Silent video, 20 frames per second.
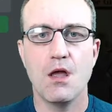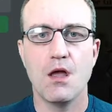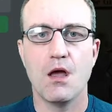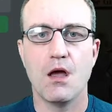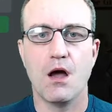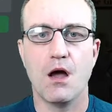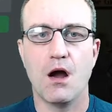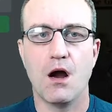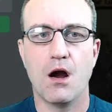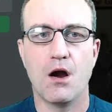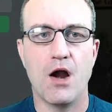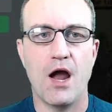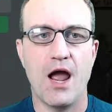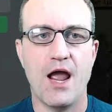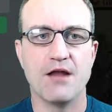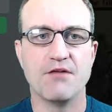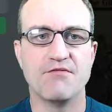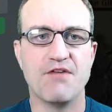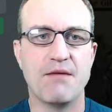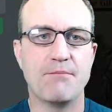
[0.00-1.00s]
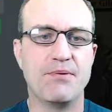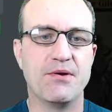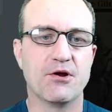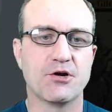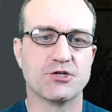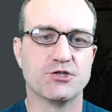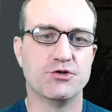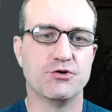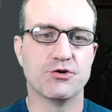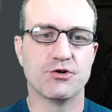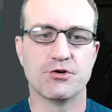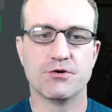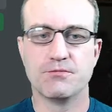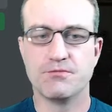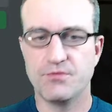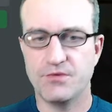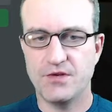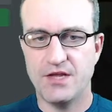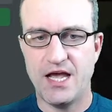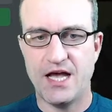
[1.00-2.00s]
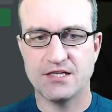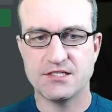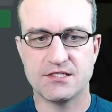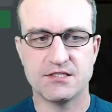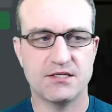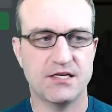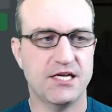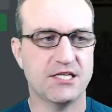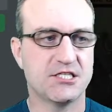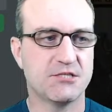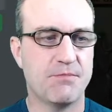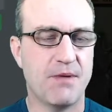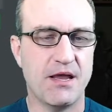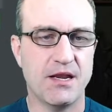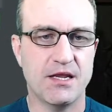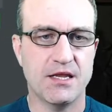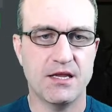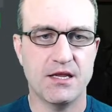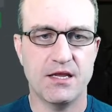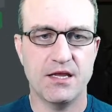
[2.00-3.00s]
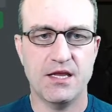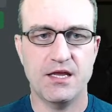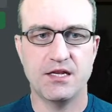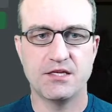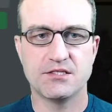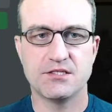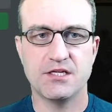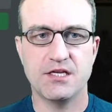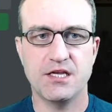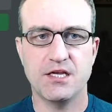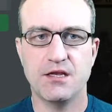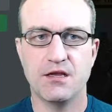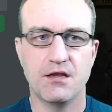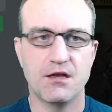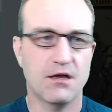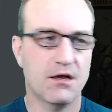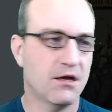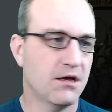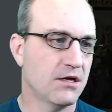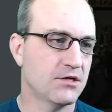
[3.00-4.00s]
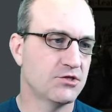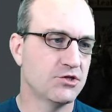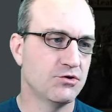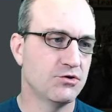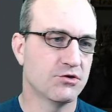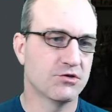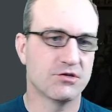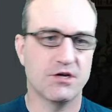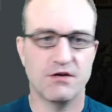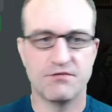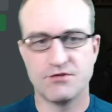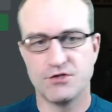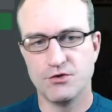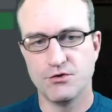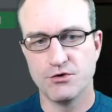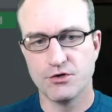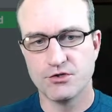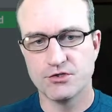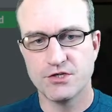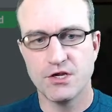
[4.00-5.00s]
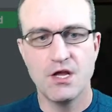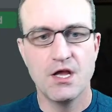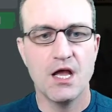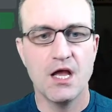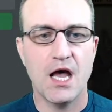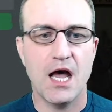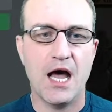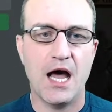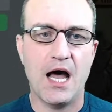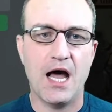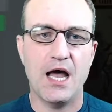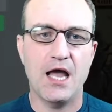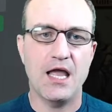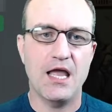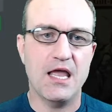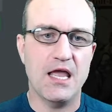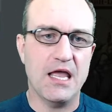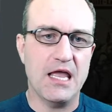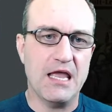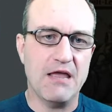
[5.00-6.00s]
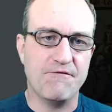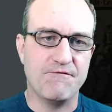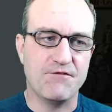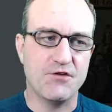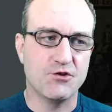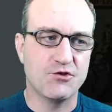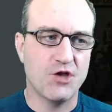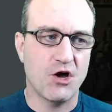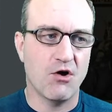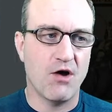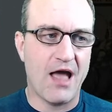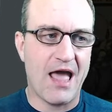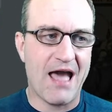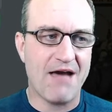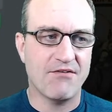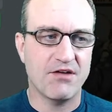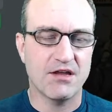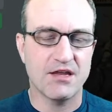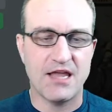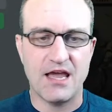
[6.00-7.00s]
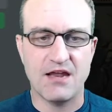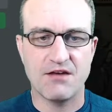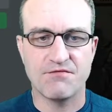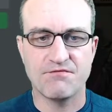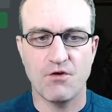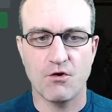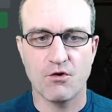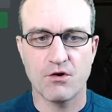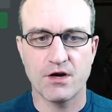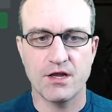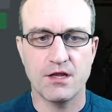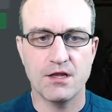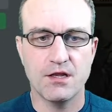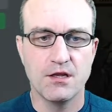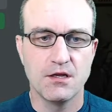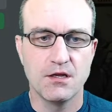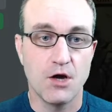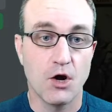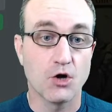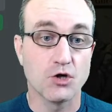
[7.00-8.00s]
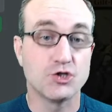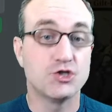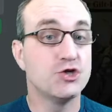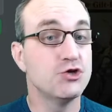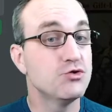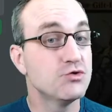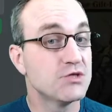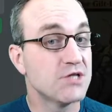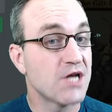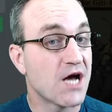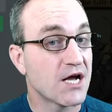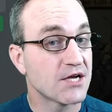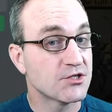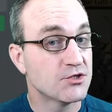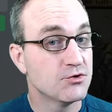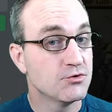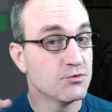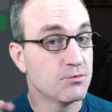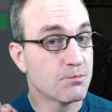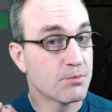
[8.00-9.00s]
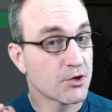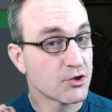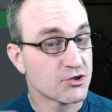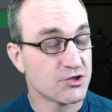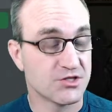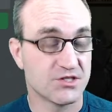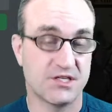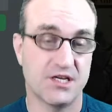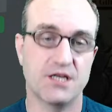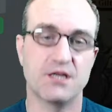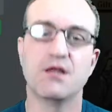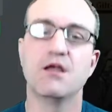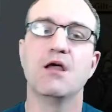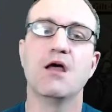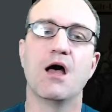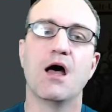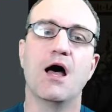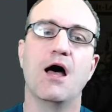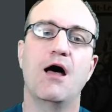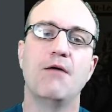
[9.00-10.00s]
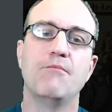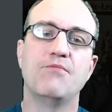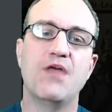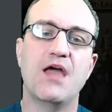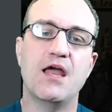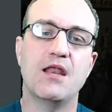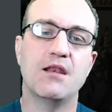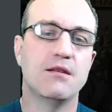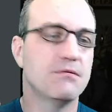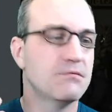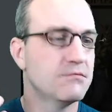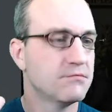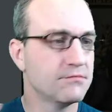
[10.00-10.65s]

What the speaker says: All right, Vampiric Tutor. Yes, it's spendy. It is the tutor of tutors. If you don't have it, can't afford it, or choose not to purchase it, then